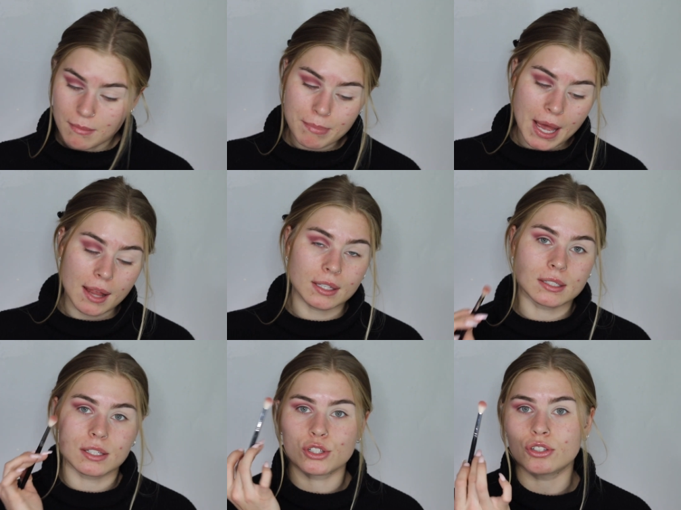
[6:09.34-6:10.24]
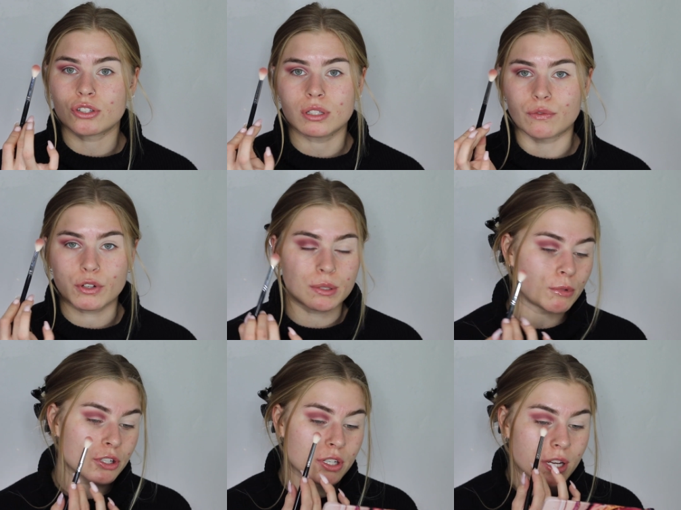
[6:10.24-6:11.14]
palettes, this is just the first
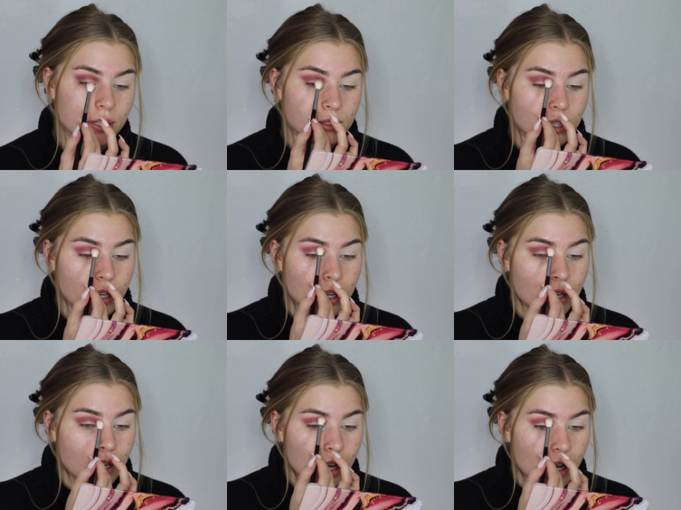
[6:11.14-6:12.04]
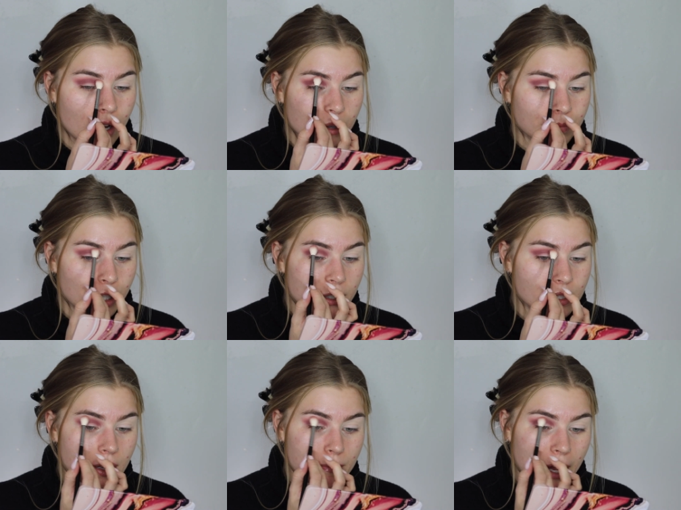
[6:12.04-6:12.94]
brush that I used. There are
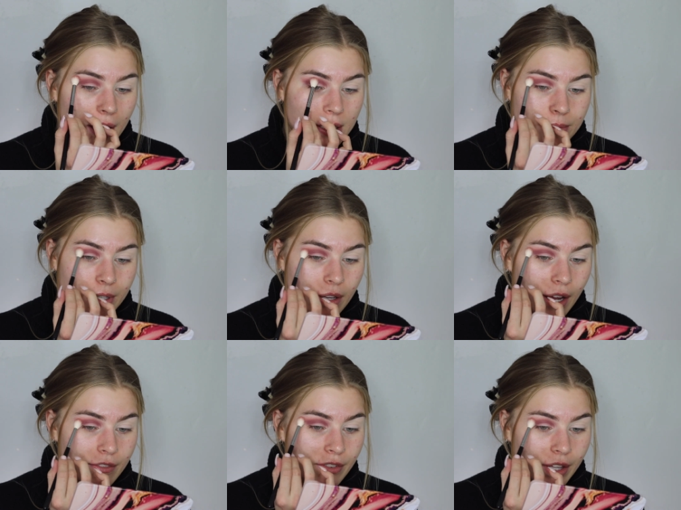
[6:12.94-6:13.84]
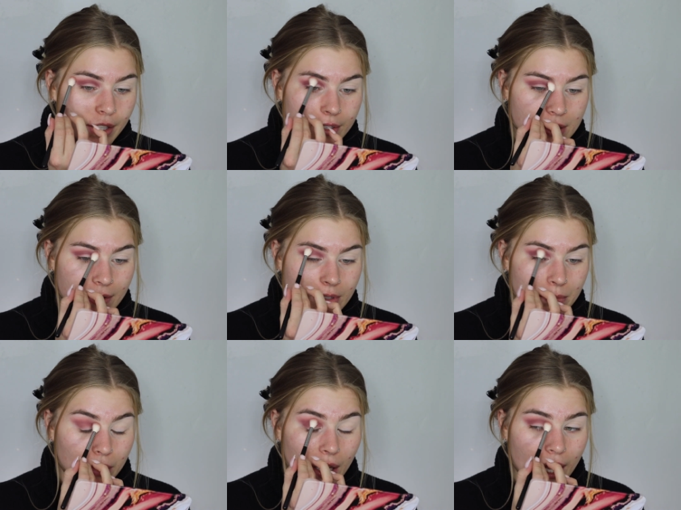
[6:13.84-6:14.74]
some palettes where I feel like you just have to
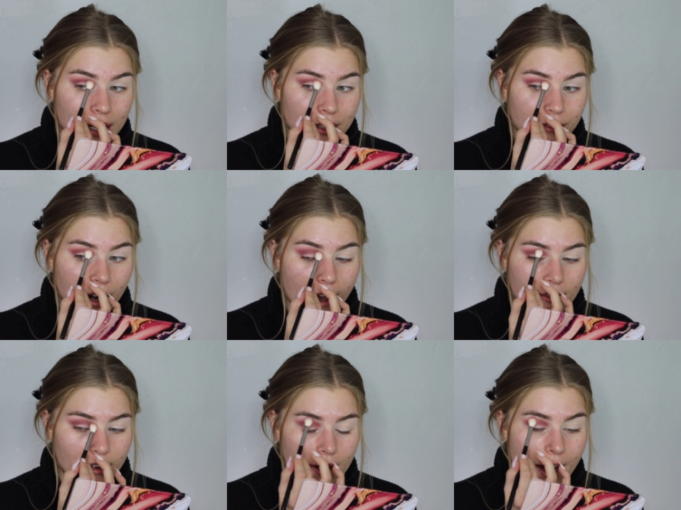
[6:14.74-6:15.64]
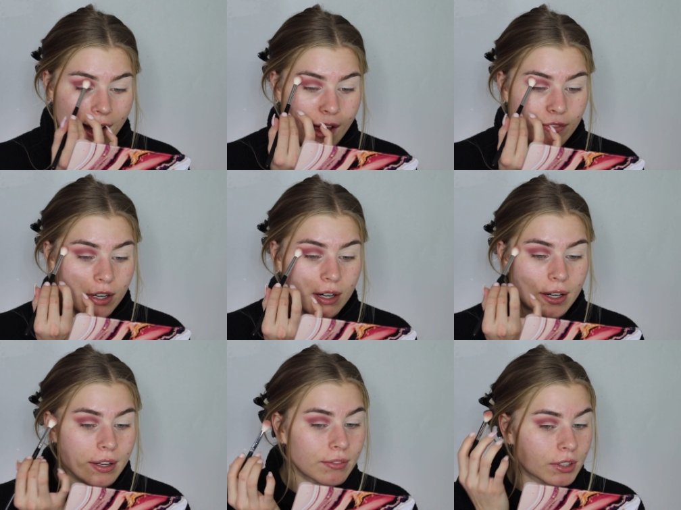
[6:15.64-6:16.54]
blend forever and ever
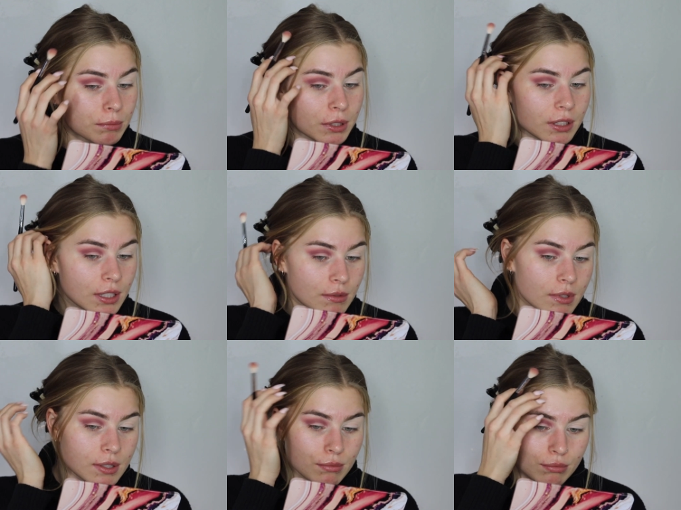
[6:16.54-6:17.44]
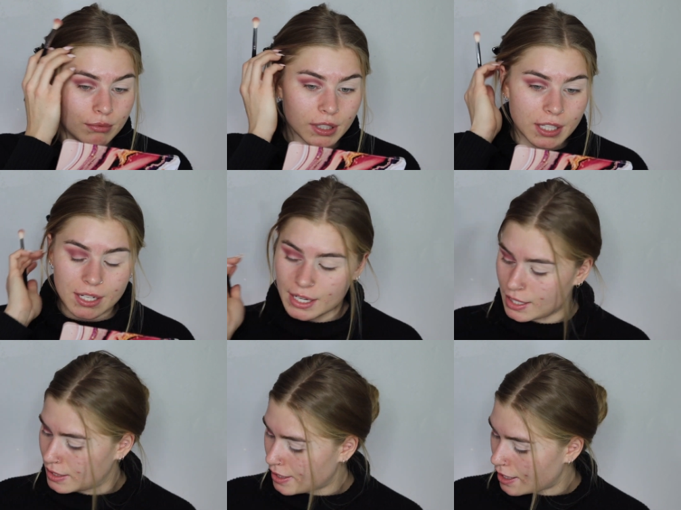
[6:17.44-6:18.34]
and ever, but this one is really nice